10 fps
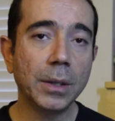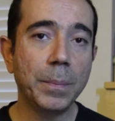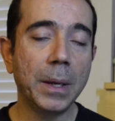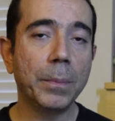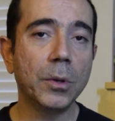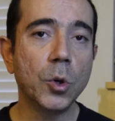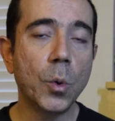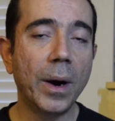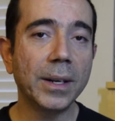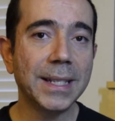people who
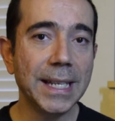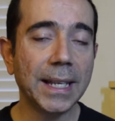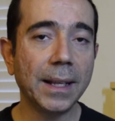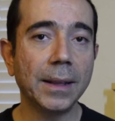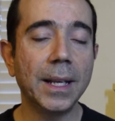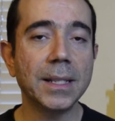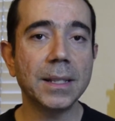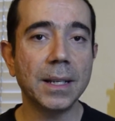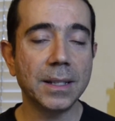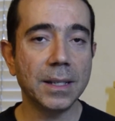are seeking this
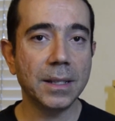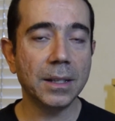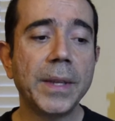assistance.